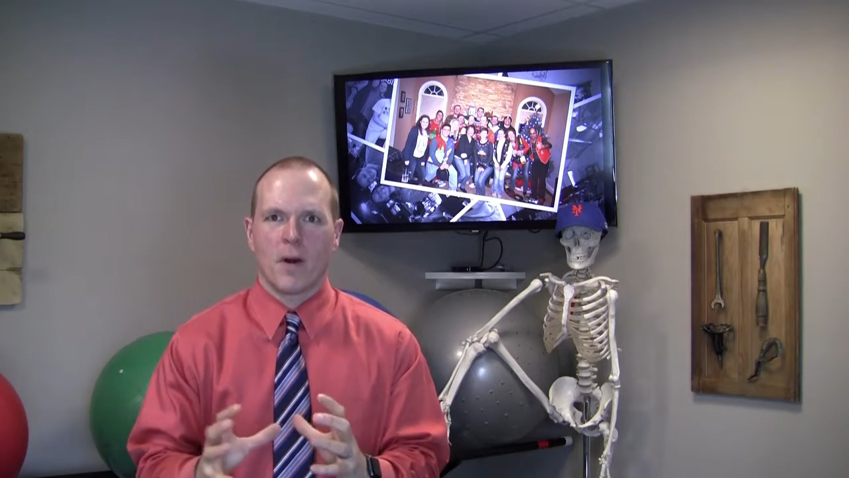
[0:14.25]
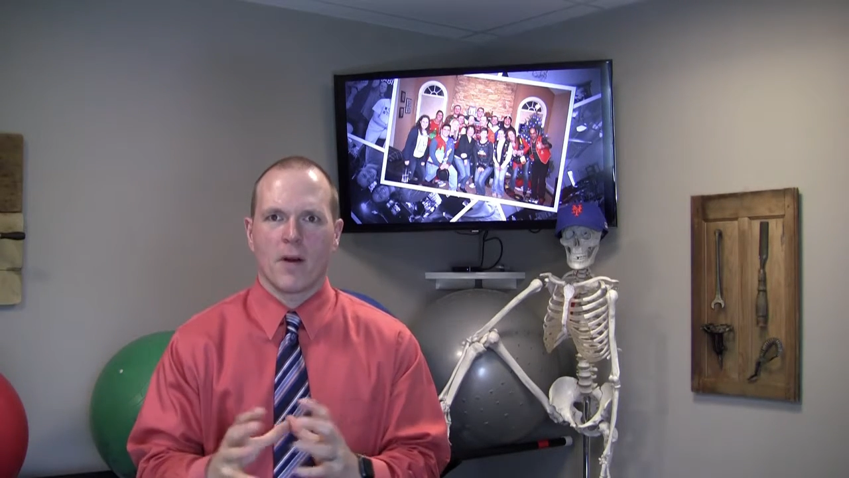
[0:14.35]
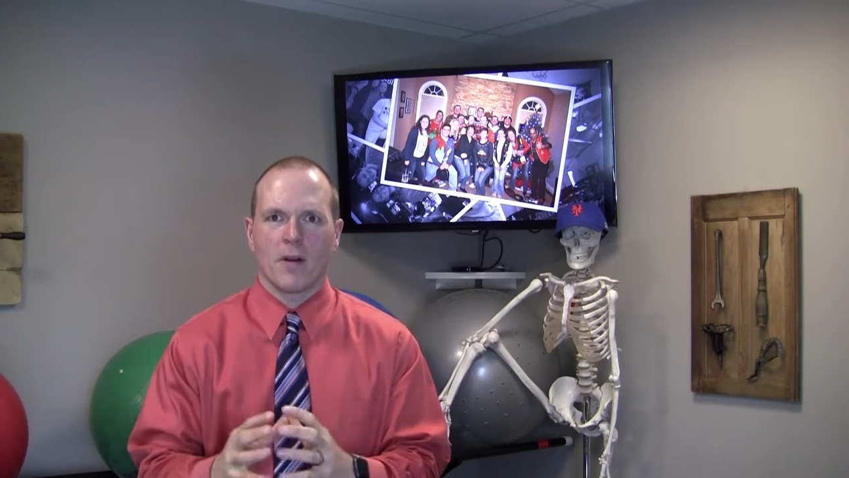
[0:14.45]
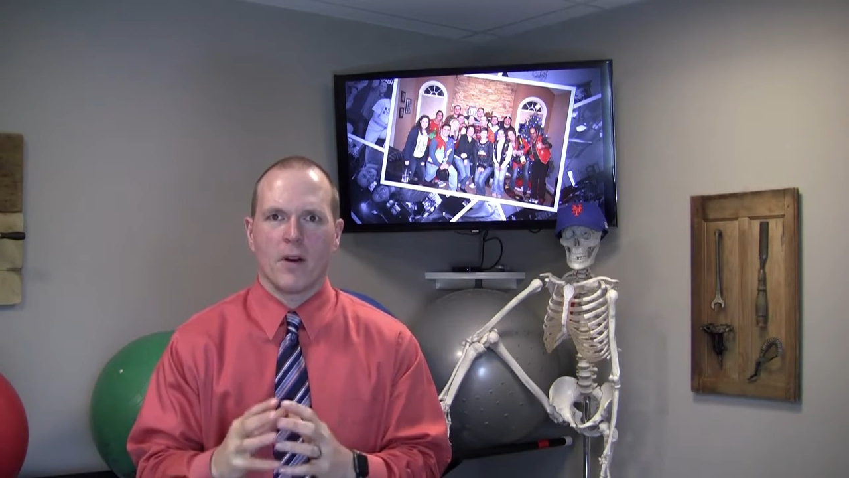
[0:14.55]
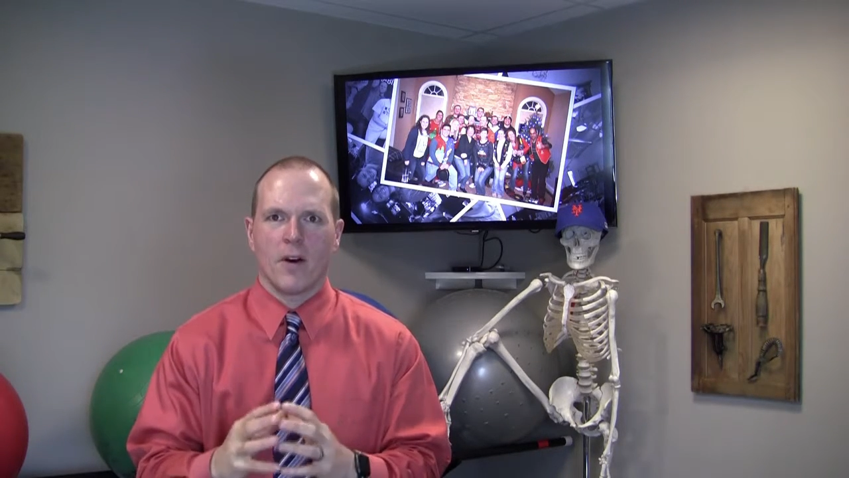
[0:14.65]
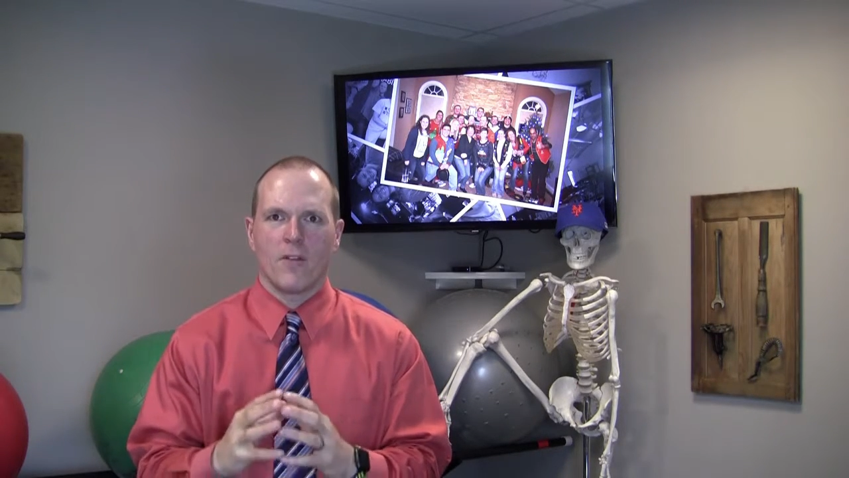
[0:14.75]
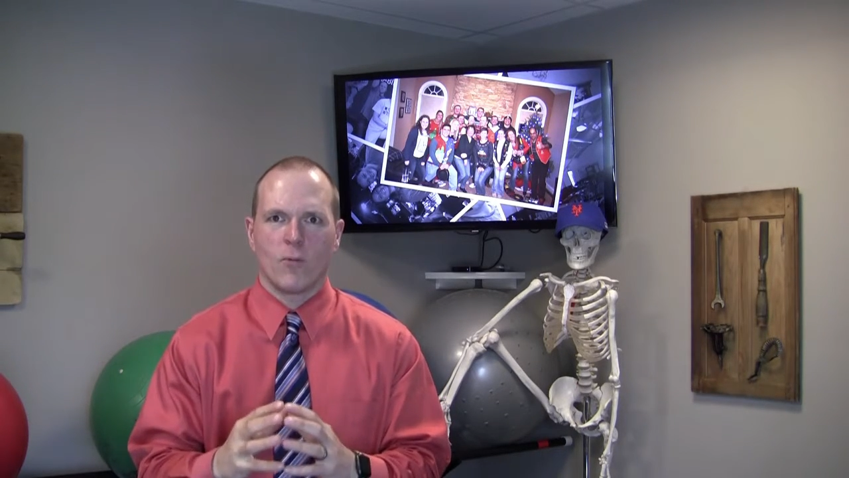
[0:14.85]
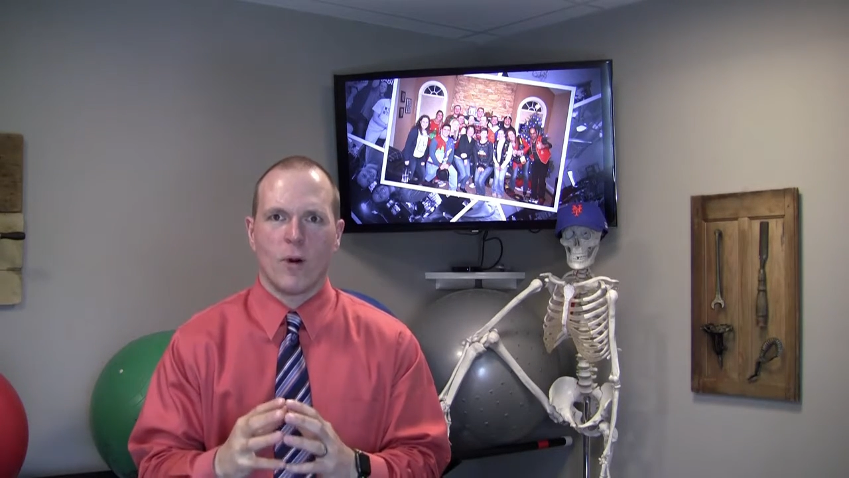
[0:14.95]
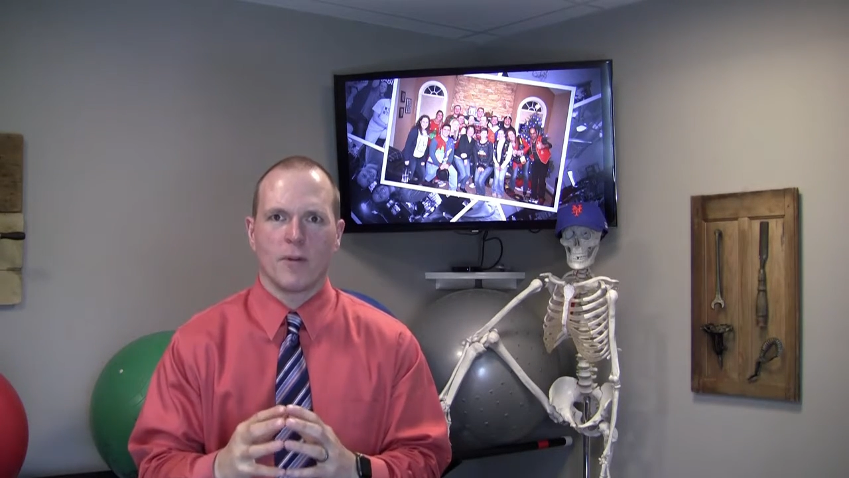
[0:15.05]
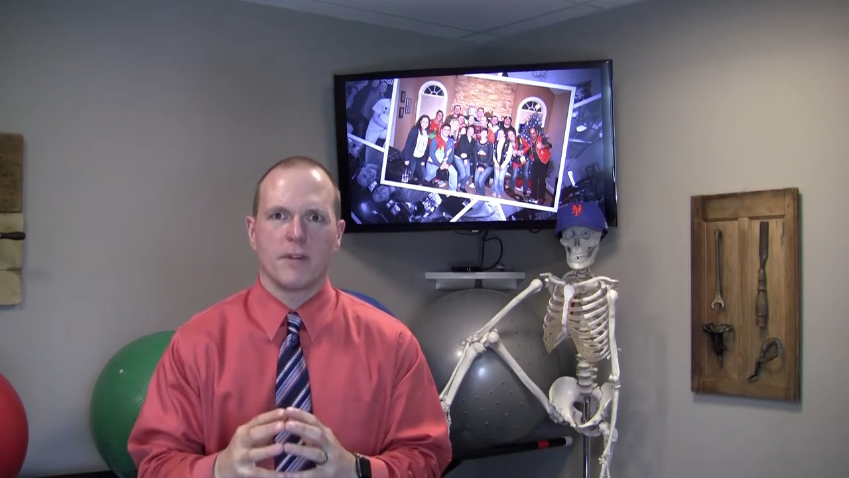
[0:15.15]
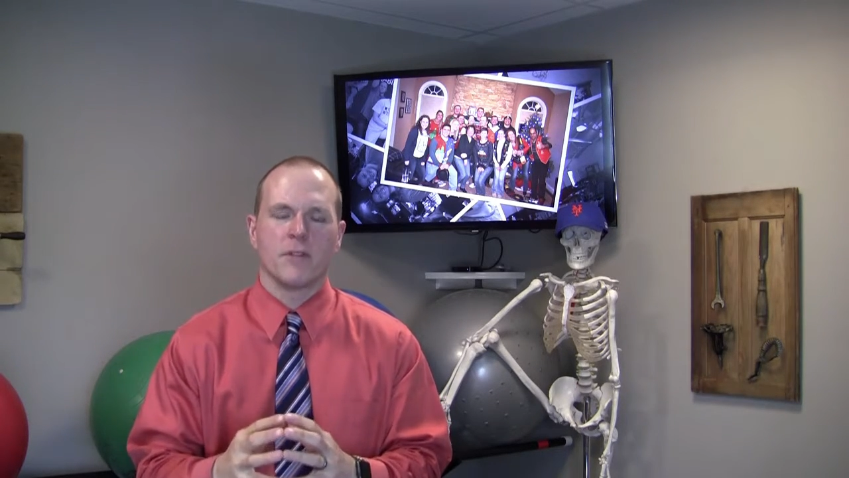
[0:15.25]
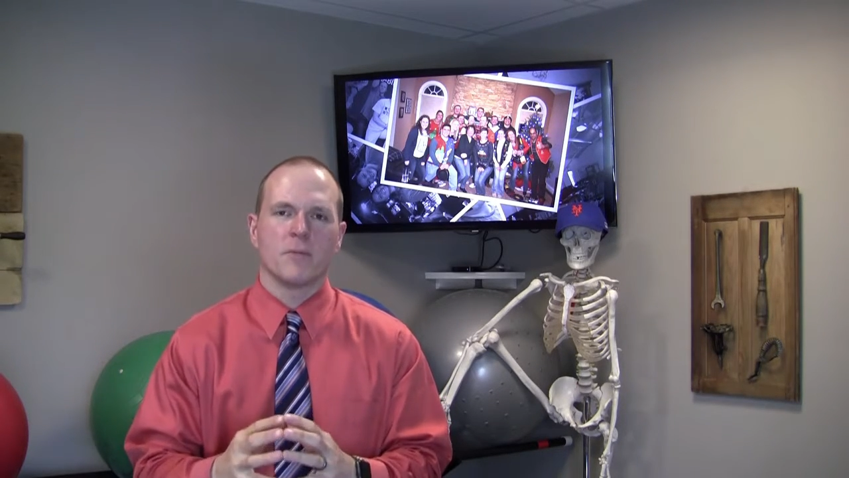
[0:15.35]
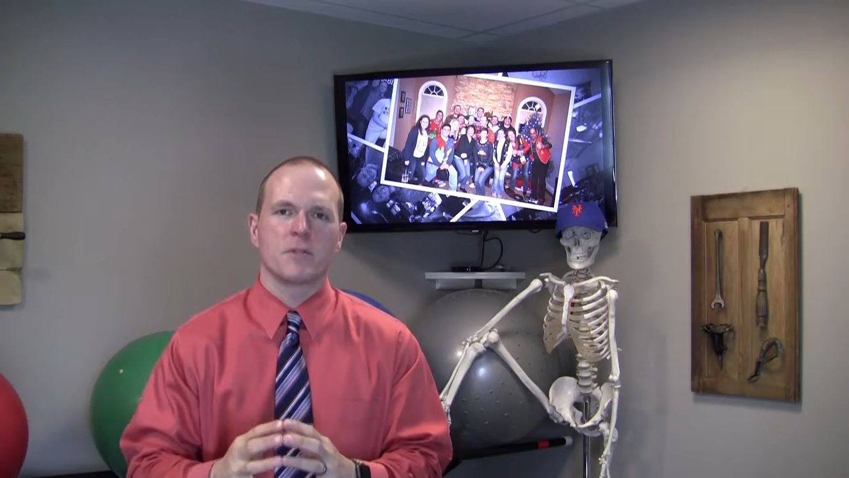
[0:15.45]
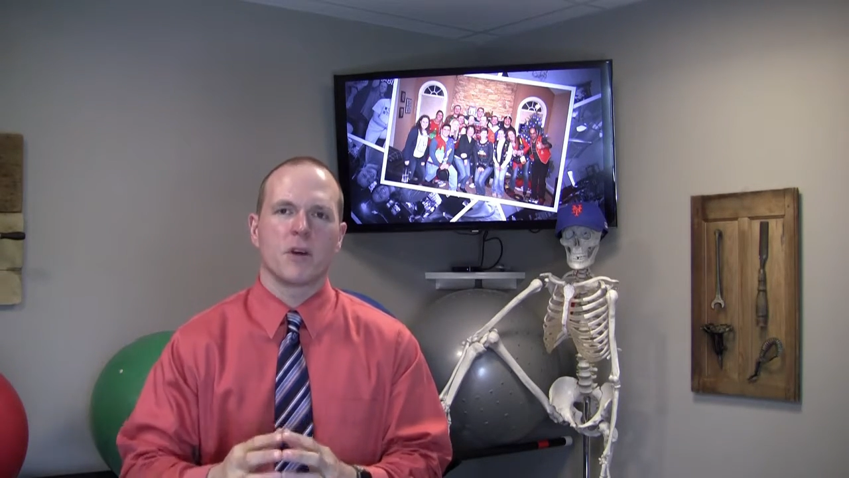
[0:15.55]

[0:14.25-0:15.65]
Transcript: part of what we do.